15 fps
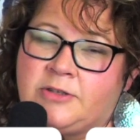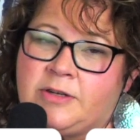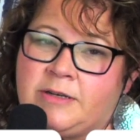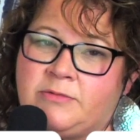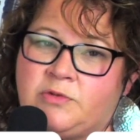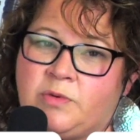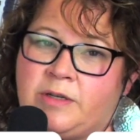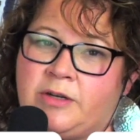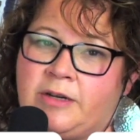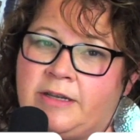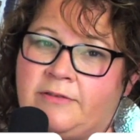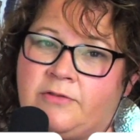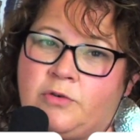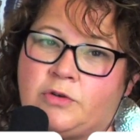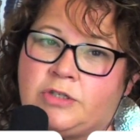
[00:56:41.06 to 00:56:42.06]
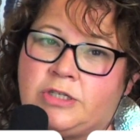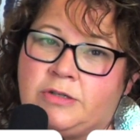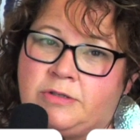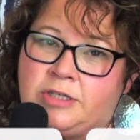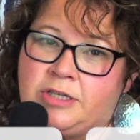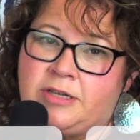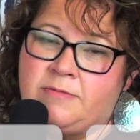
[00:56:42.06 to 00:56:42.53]
Instagram, Twitter, and, of course,
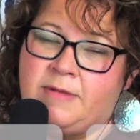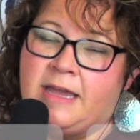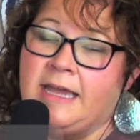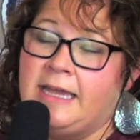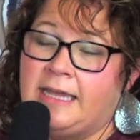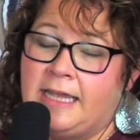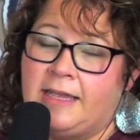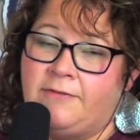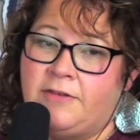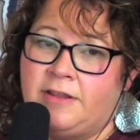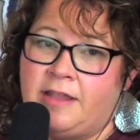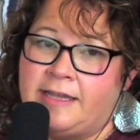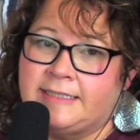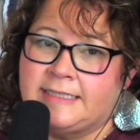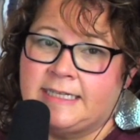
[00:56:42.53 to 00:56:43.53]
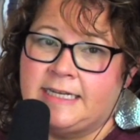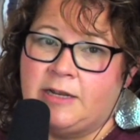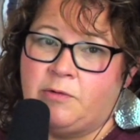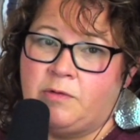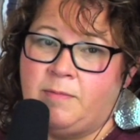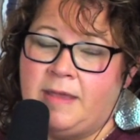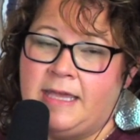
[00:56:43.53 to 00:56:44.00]
YouTube. If you'd like to
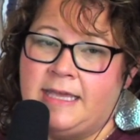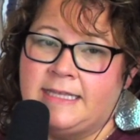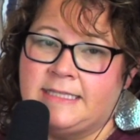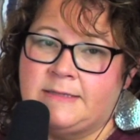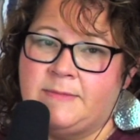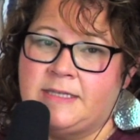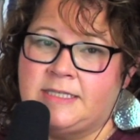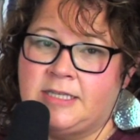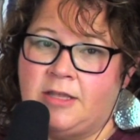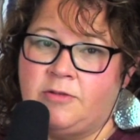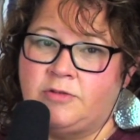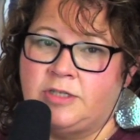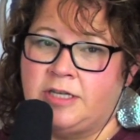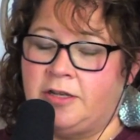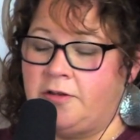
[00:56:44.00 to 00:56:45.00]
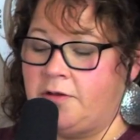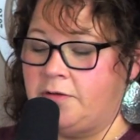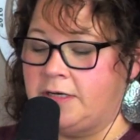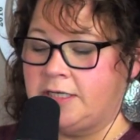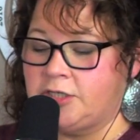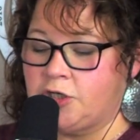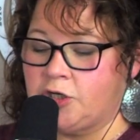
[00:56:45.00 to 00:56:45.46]
connect with me, it's Miss Southern Shell
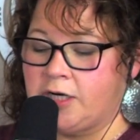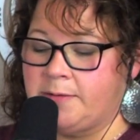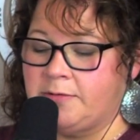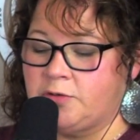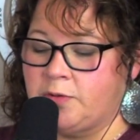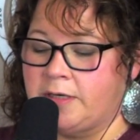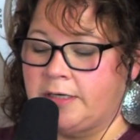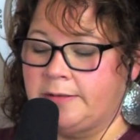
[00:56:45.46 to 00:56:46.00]
on Instagram and